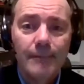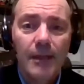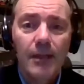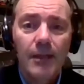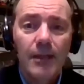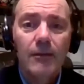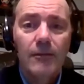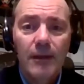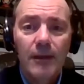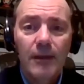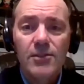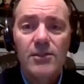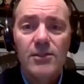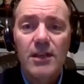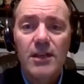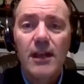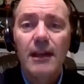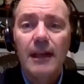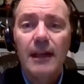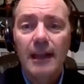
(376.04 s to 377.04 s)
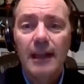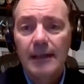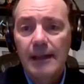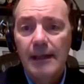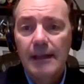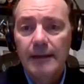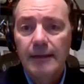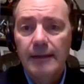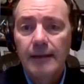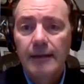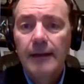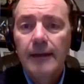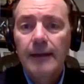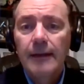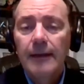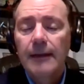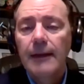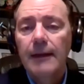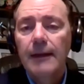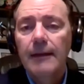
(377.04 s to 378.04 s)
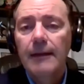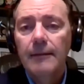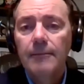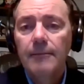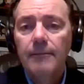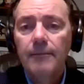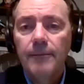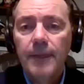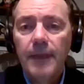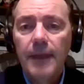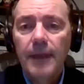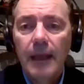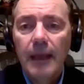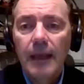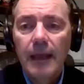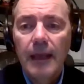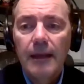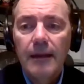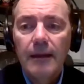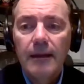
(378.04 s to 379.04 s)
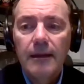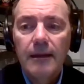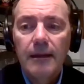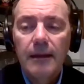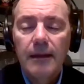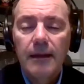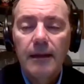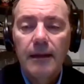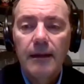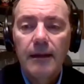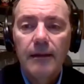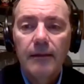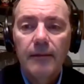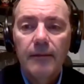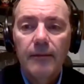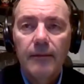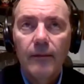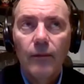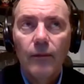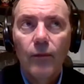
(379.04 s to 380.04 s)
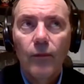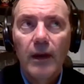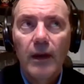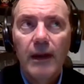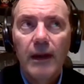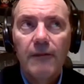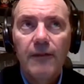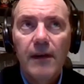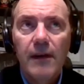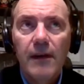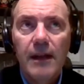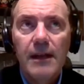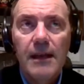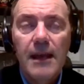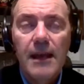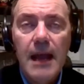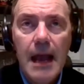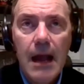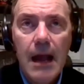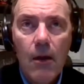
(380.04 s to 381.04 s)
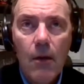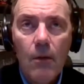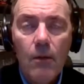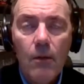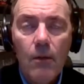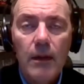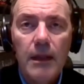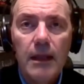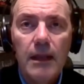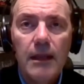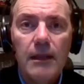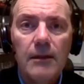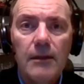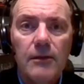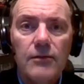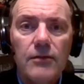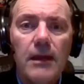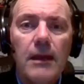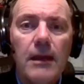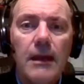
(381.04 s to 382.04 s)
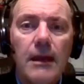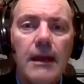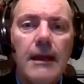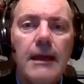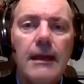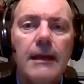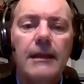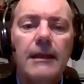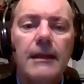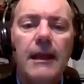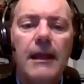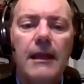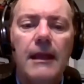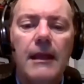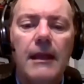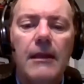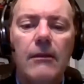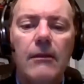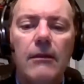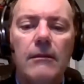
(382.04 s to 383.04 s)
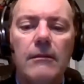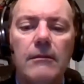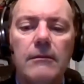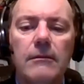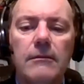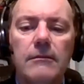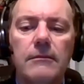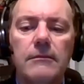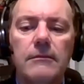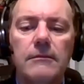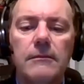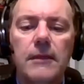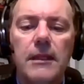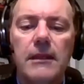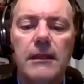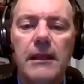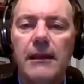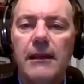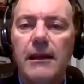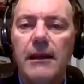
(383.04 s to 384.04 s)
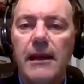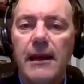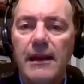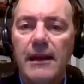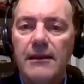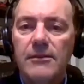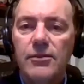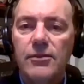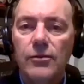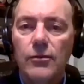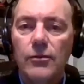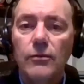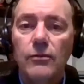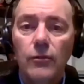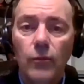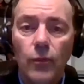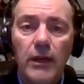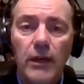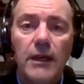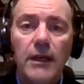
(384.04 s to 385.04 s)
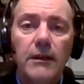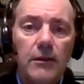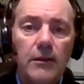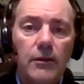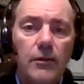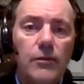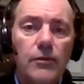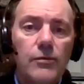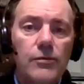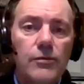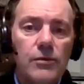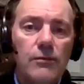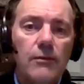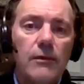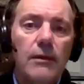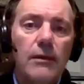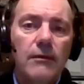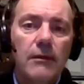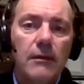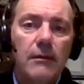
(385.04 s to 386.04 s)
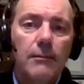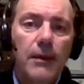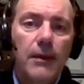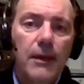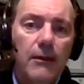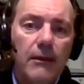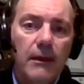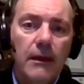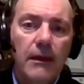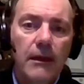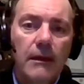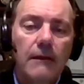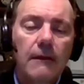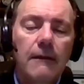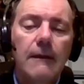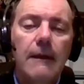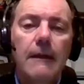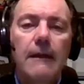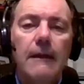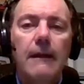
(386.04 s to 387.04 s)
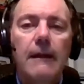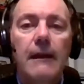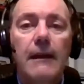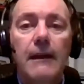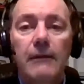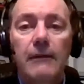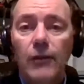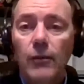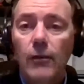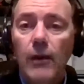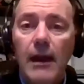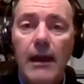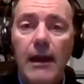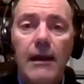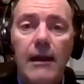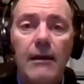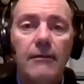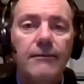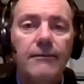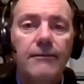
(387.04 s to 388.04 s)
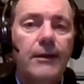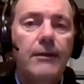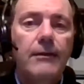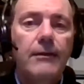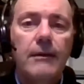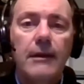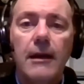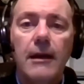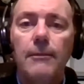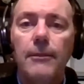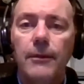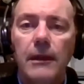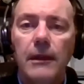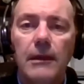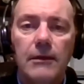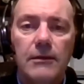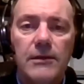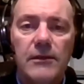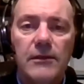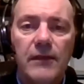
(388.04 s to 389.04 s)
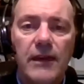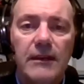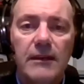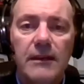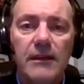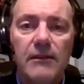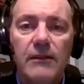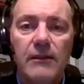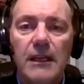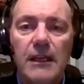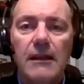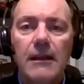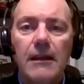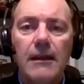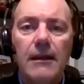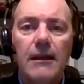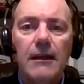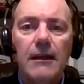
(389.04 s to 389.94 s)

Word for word: you know, this has got to get done. Um, and uh, what I find now is taking the data as you win and lose throughout the period and if you have, you know, a couple years of activity,